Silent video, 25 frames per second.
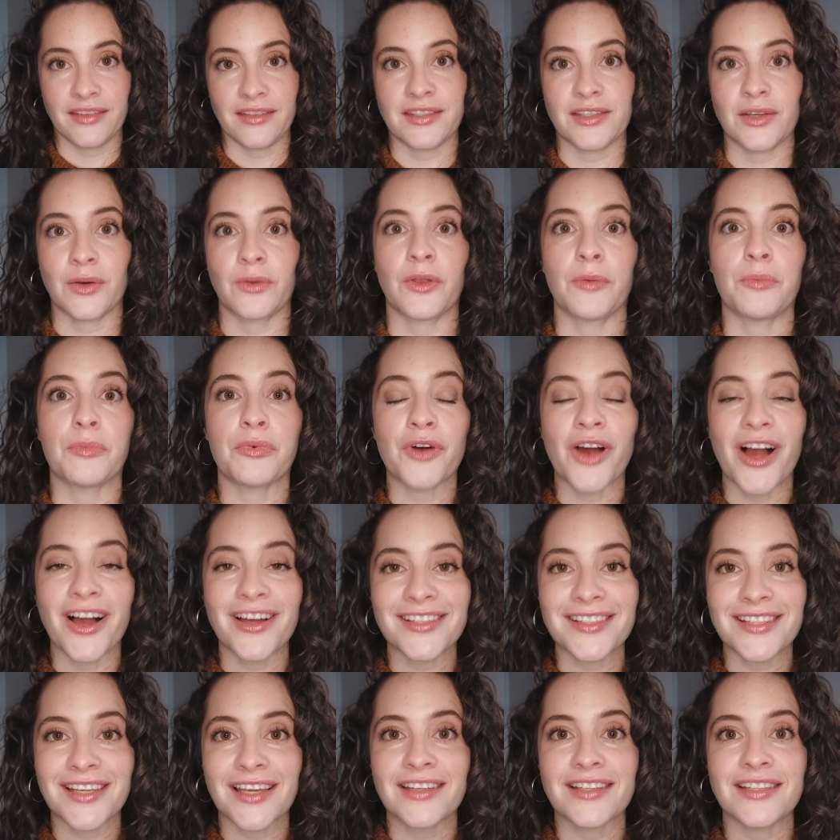So the
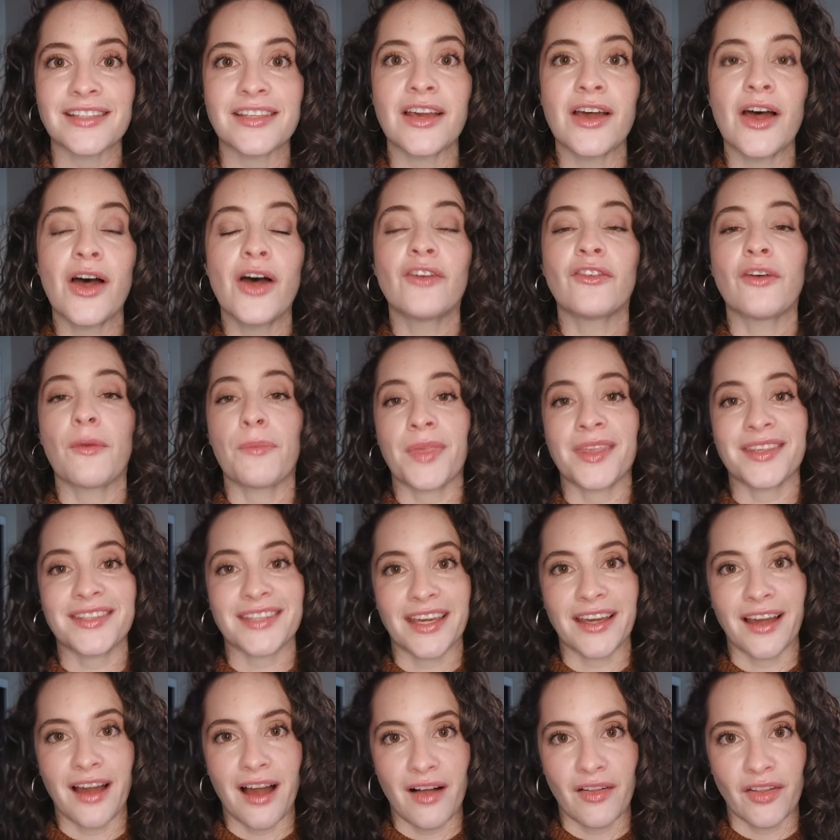process from the
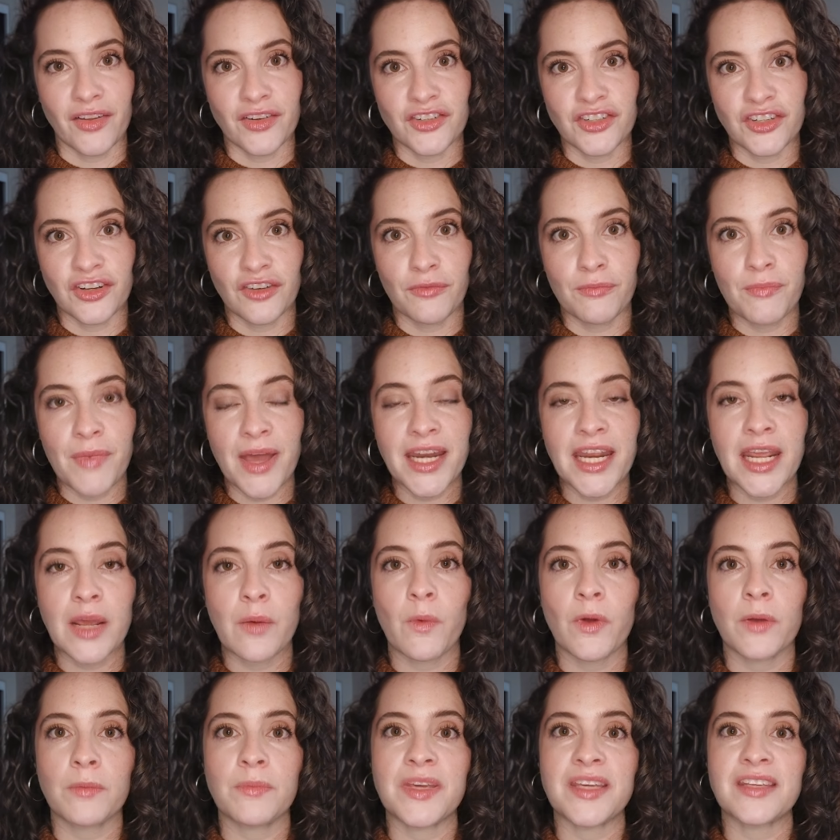psychology of money
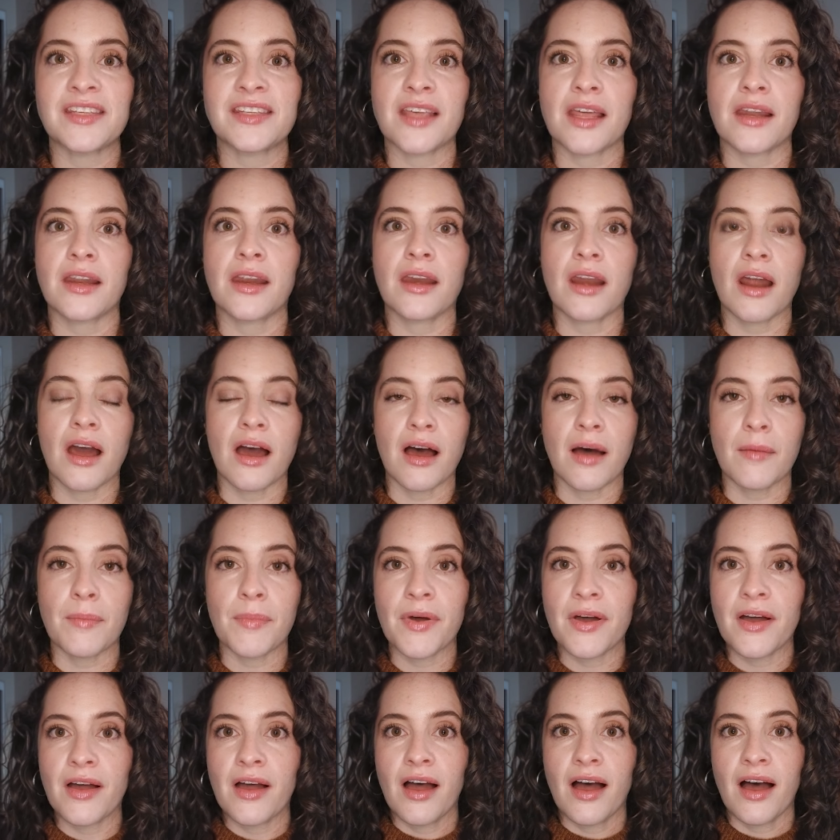would be setting up
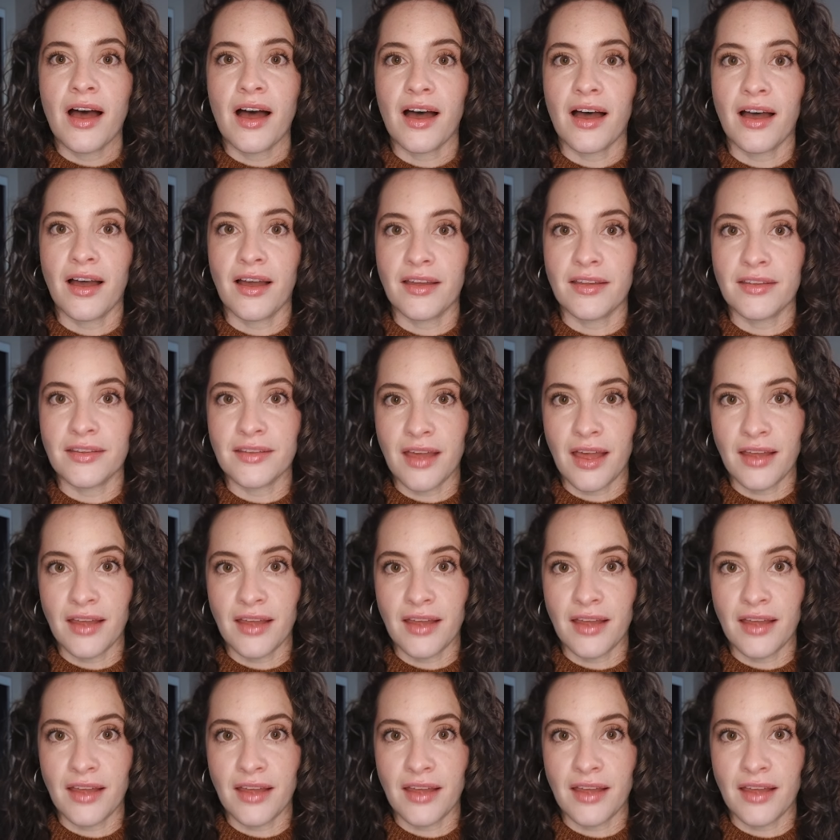a,